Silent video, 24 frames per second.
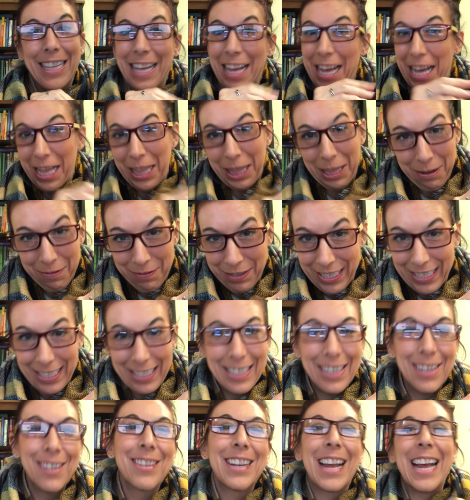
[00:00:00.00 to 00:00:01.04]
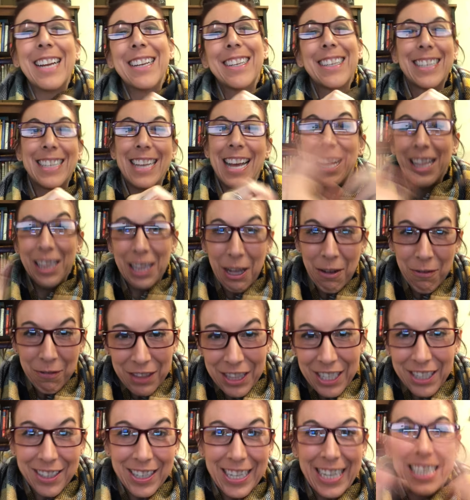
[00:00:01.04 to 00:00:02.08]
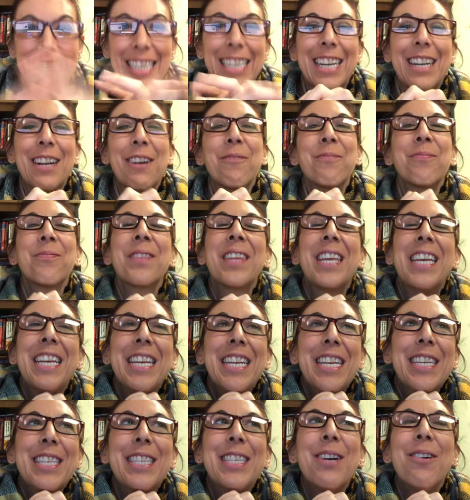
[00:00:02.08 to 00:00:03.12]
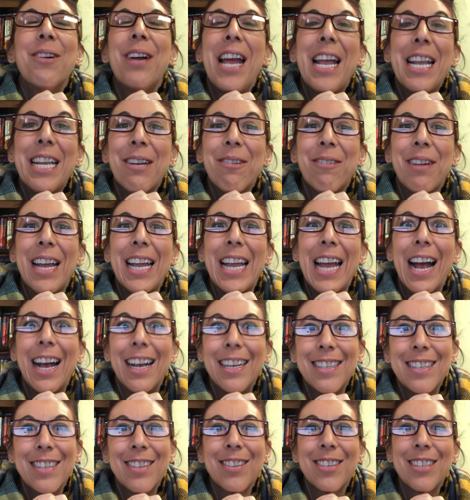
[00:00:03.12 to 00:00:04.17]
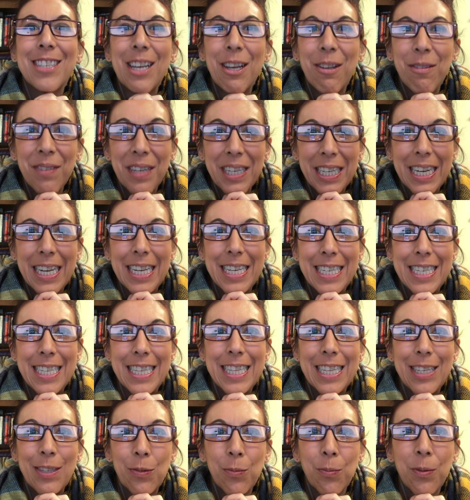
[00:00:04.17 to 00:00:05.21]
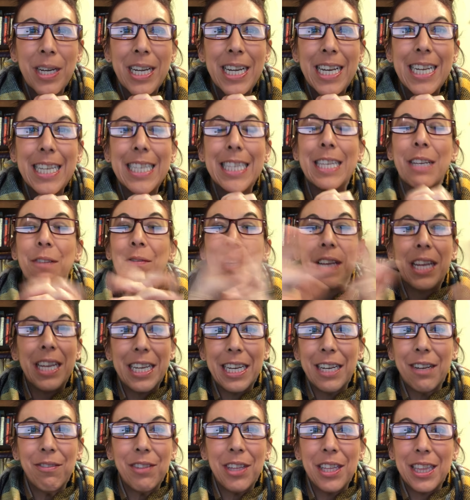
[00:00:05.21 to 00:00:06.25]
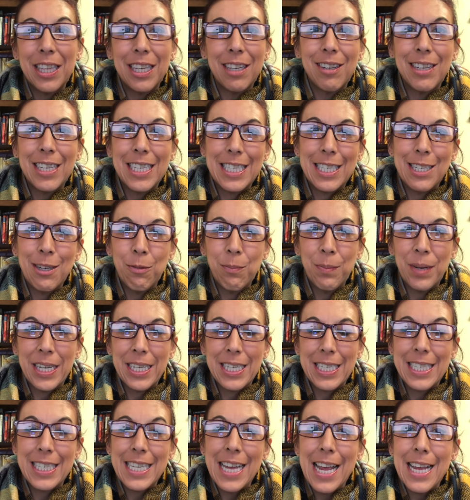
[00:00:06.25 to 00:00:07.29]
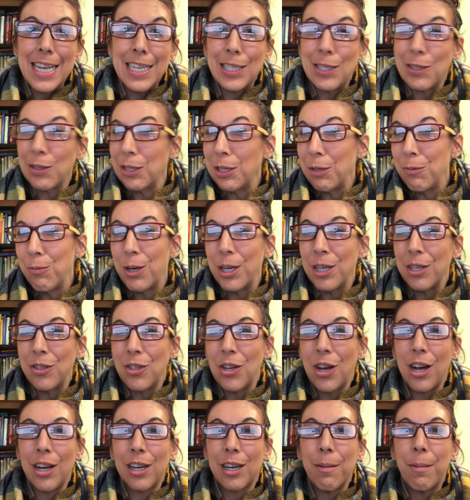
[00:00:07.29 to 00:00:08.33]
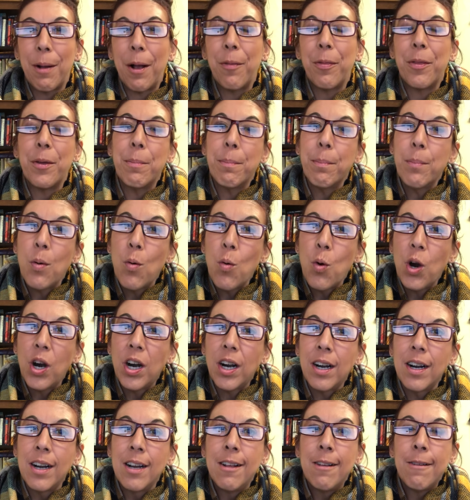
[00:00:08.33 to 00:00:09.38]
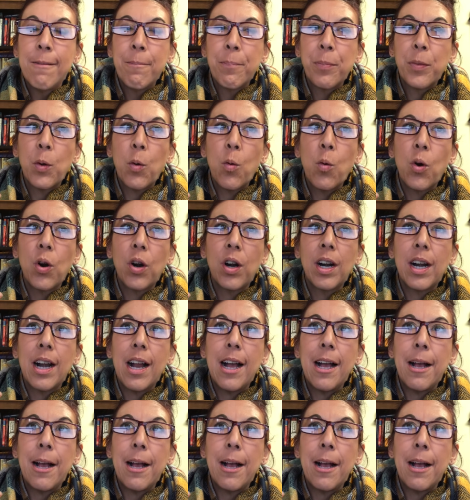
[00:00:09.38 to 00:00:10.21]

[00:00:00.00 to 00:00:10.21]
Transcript: love it. Okay. I love theory, So anyway, as you're delving into these readings, if any of the theories don't make sense or you want to talk about them more or,